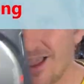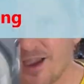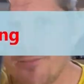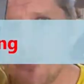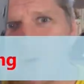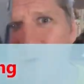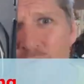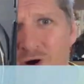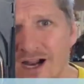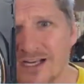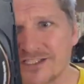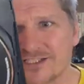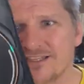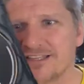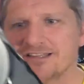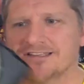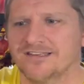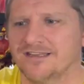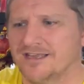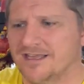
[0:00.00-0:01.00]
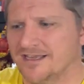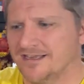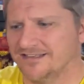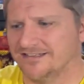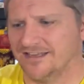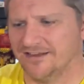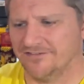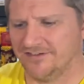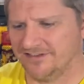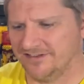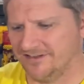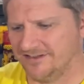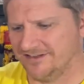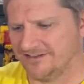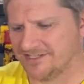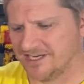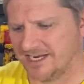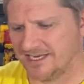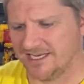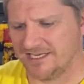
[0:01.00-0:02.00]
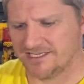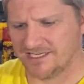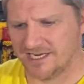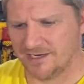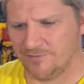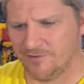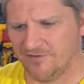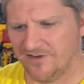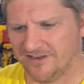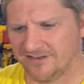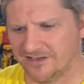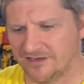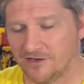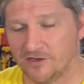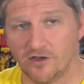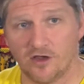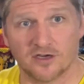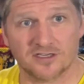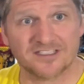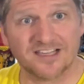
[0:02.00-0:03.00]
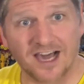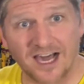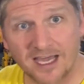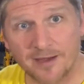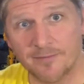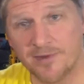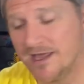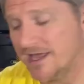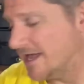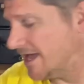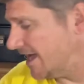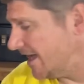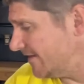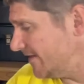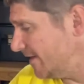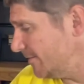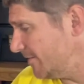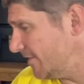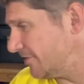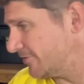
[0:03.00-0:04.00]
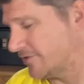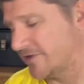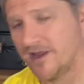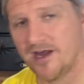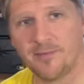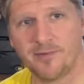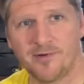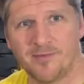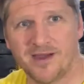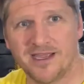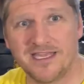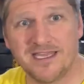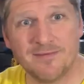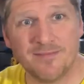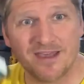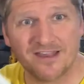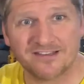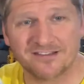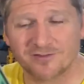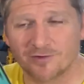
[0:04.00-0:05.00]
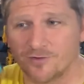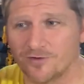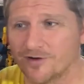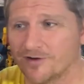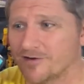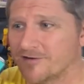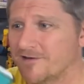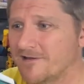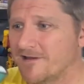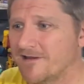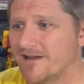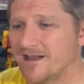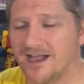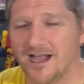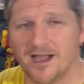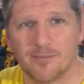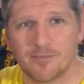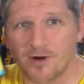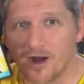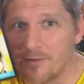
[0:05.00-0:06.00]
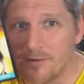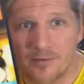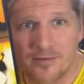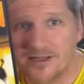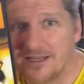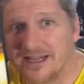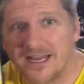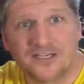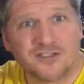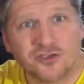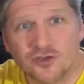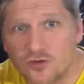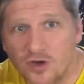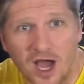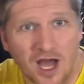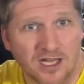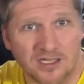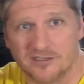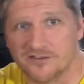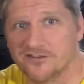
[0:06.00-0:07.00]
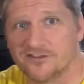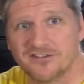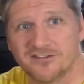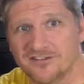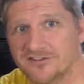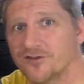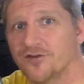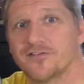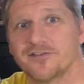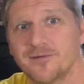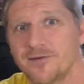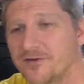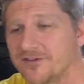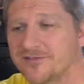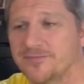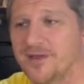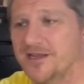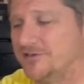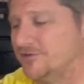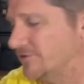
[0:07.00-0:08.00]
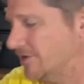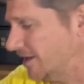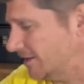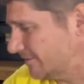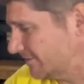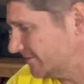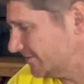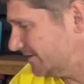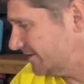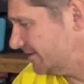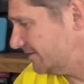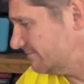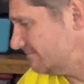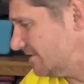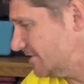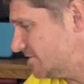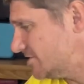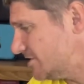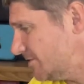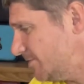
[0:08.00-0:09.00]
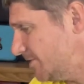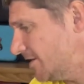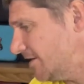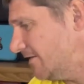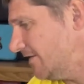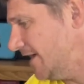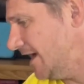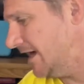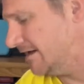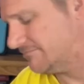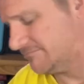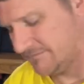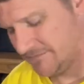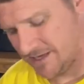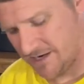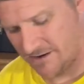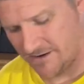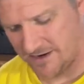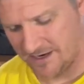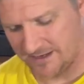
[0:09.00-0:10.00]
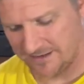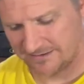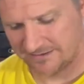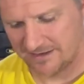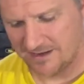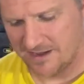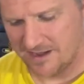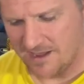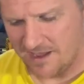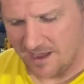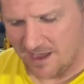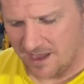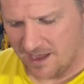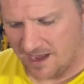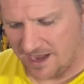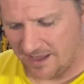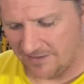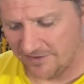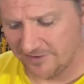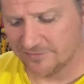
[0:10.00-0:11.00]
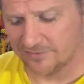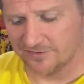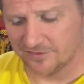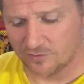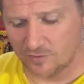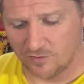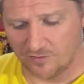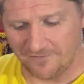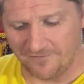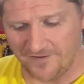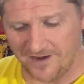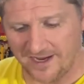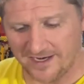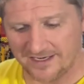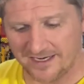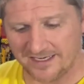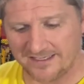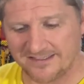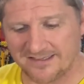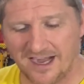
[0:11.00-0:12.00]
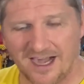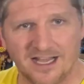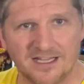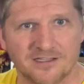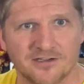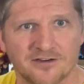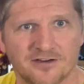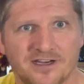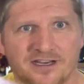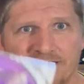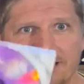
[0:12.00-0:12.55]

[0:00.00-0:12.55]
I'm gonna watch this because I haven't seen these Jackie Chan movies in a long time. And then I'm gonna throw that up on my eBay store, uh, probably like $2. So if somebody wants to pay $2 and then shipping on that, there it is. Uh, this was a cool find, a dollar.